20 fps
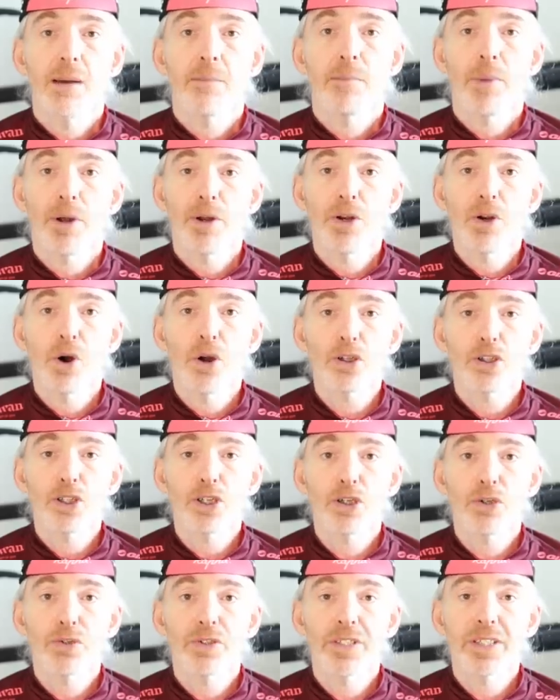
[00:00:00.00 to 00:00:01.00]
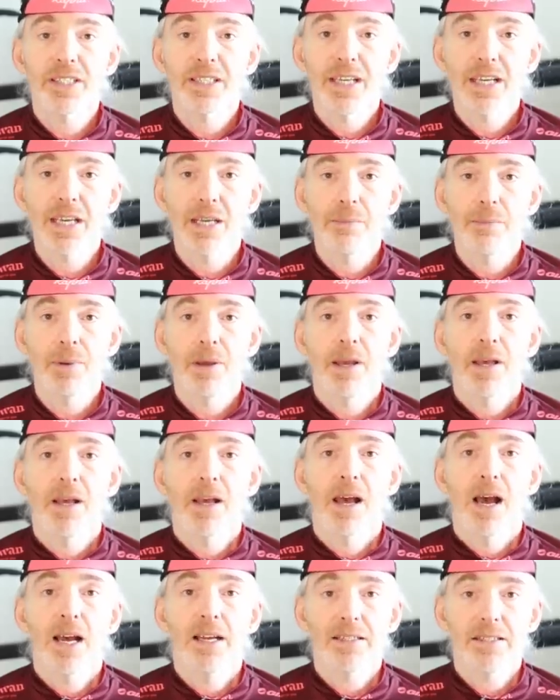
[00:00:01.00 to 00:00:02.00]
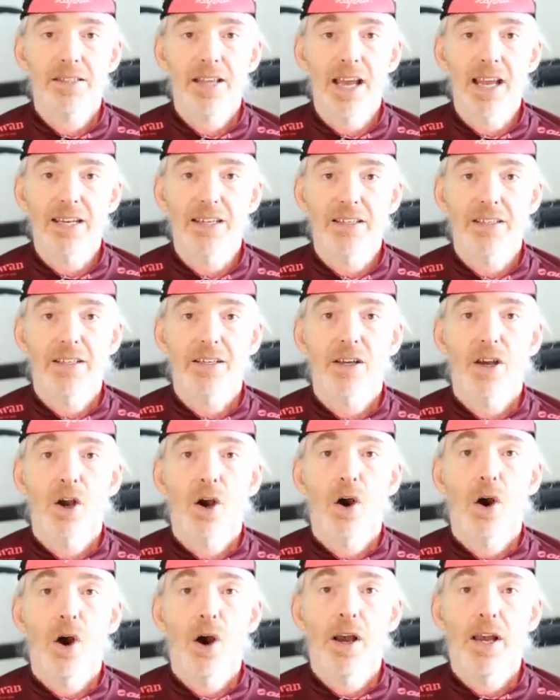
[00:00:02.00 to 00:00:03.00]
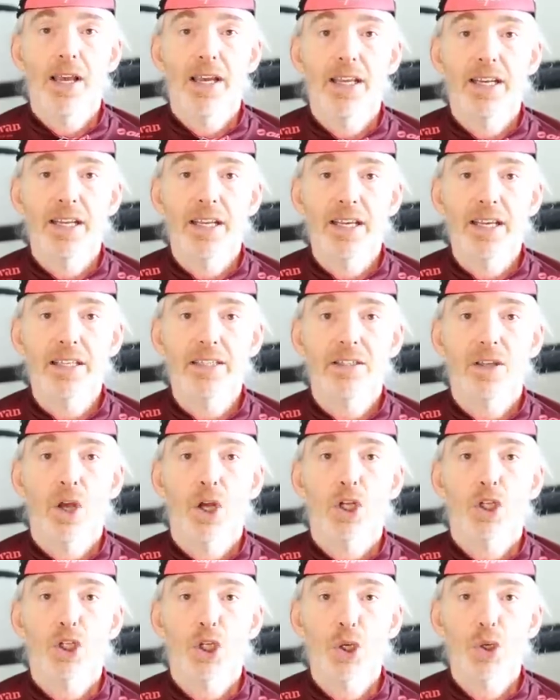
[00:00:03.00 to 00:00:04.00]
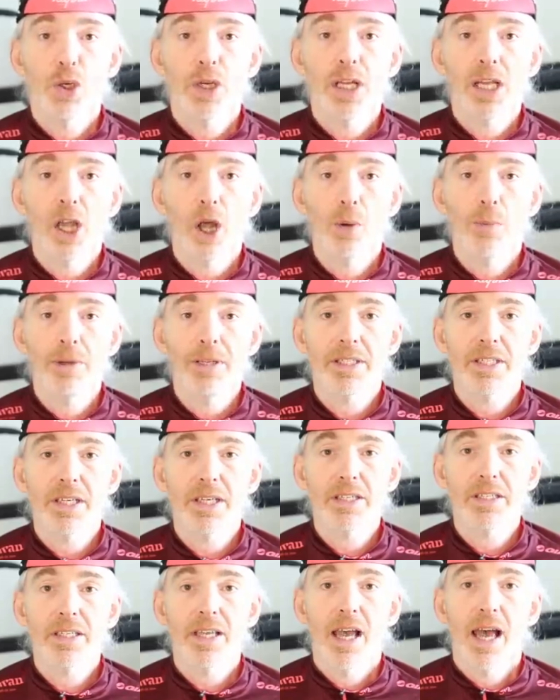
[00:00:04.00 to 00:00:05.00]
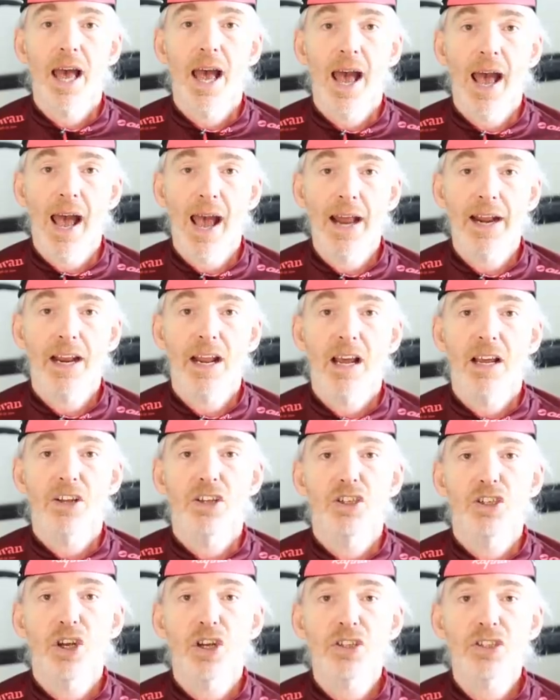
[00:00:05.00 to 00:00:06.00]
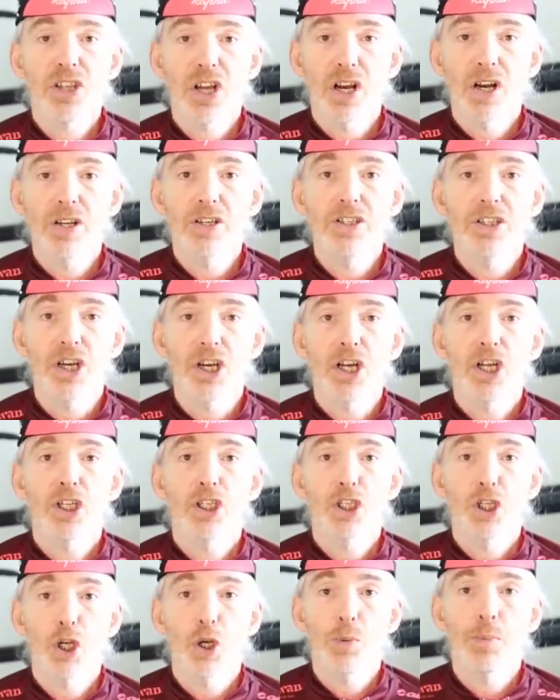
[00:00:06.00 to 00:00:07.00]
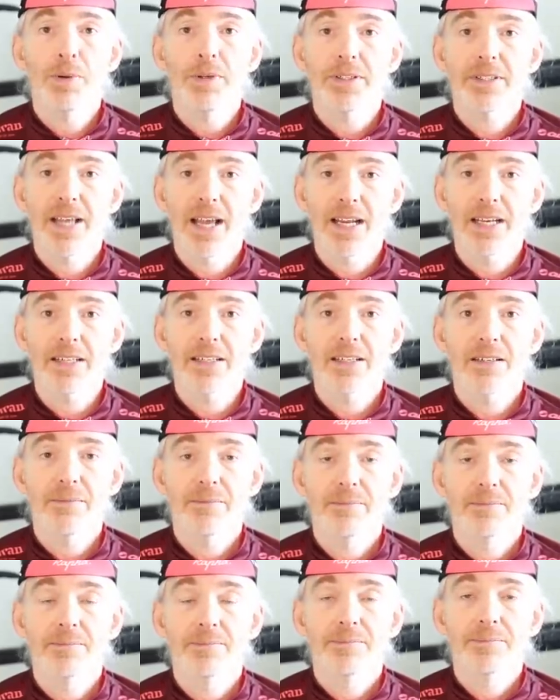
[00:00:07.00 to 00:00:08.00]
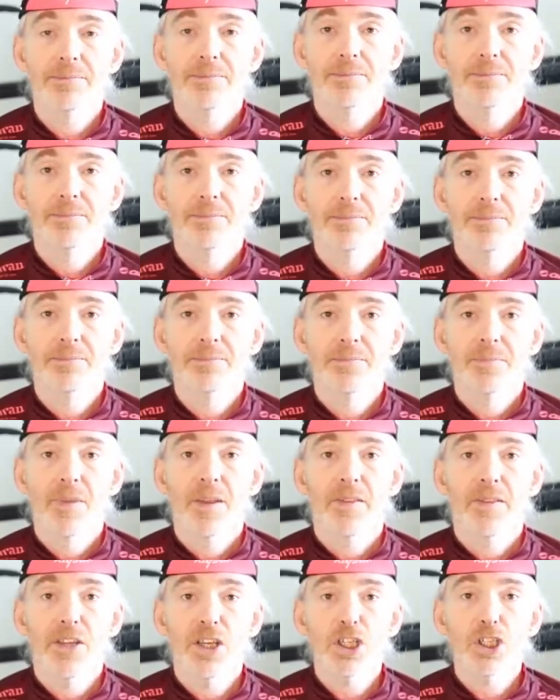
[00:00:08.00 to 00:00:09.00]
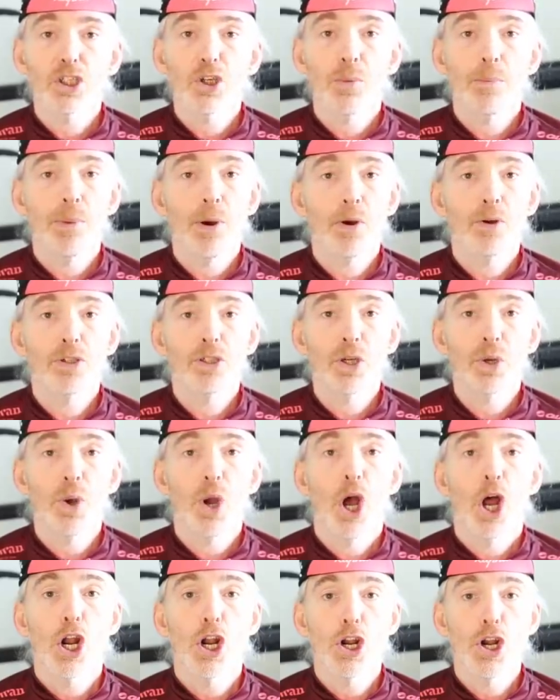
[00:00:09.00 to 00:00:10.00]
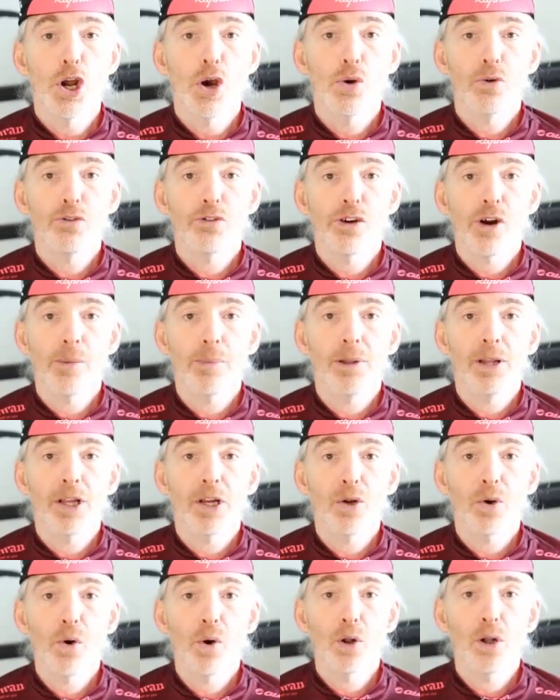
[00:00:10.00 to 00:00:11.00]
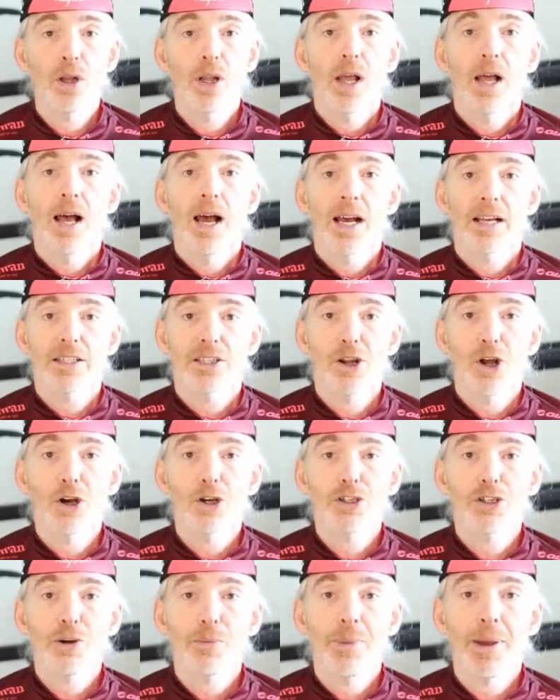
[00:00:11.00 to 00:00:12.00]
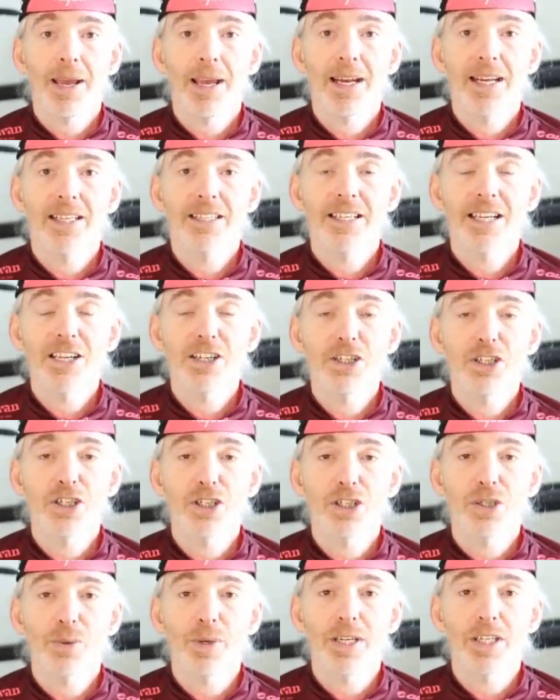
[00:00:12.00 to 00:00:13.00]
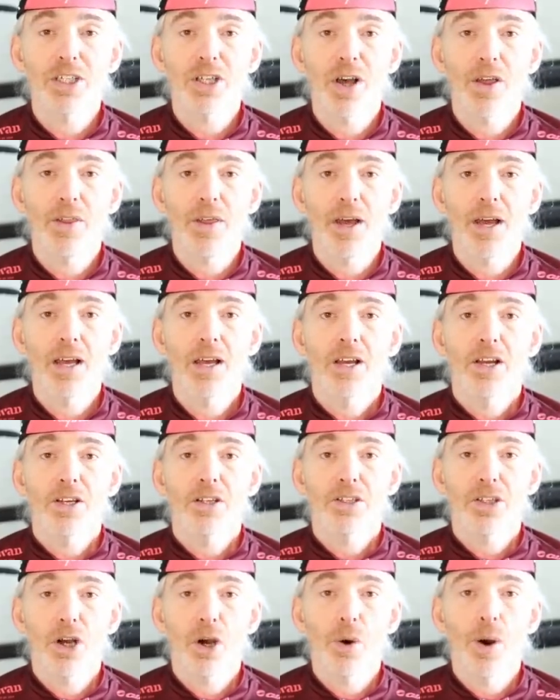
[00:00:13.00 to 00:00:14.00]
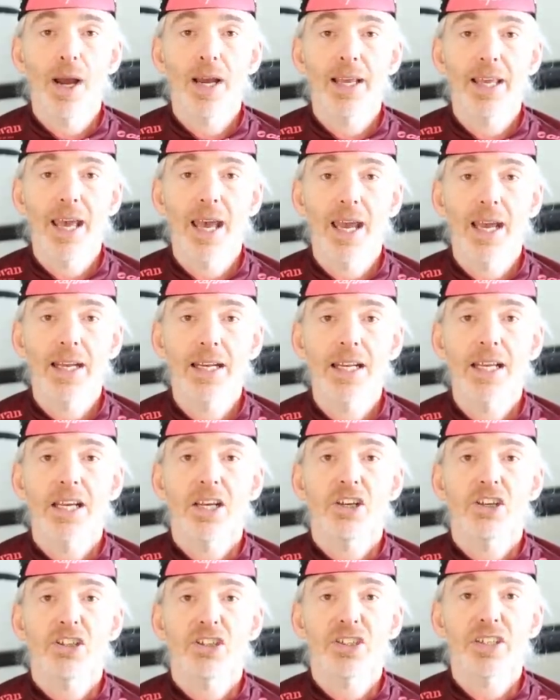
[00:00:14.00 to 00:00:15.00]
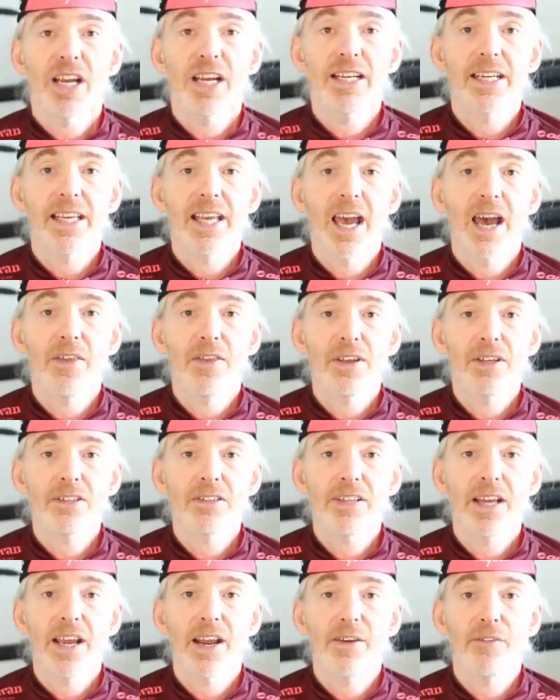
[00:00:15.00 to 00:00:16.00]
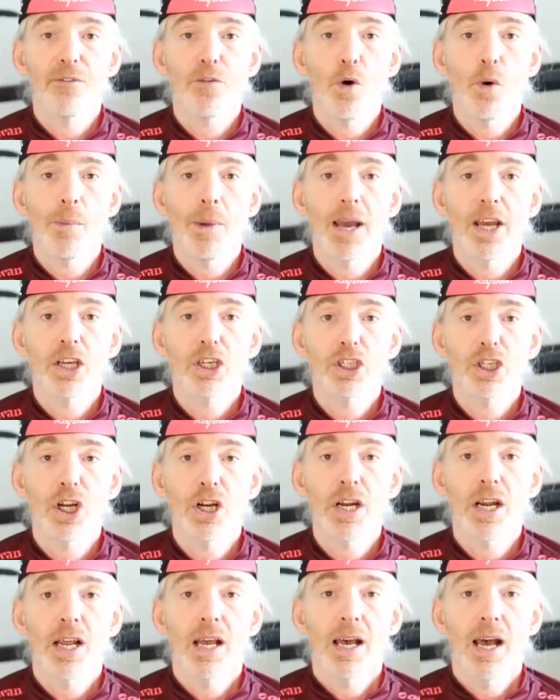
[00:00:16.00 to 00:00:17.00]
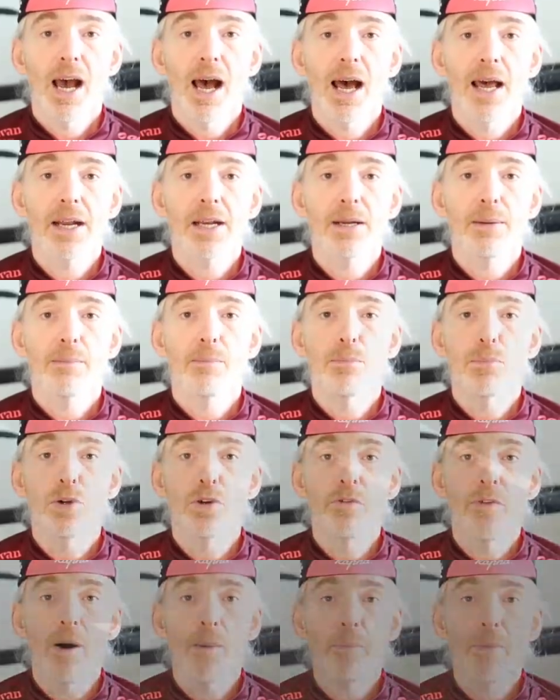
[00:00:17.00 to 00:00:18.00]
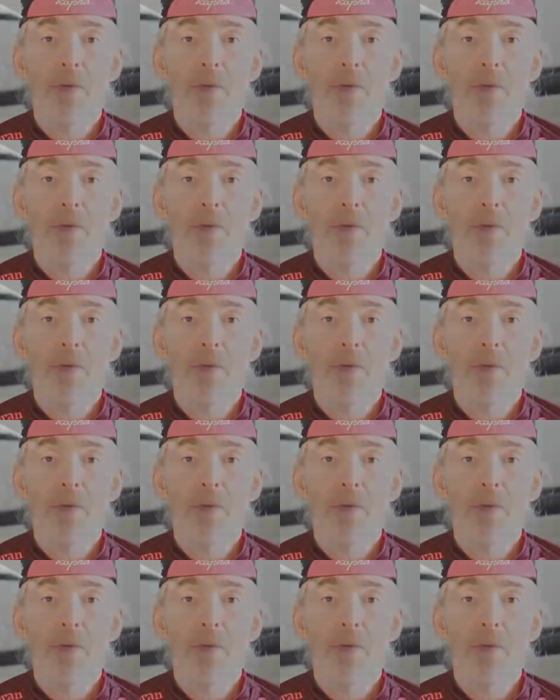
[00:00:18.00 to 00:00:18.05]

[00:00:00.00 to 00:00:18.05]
but not too steep ascent. It is 2 kilometers at just under 2%. This should pose you no trouble at all as long as you're paying attention to each other. So again, stay together, stay in formation, and move up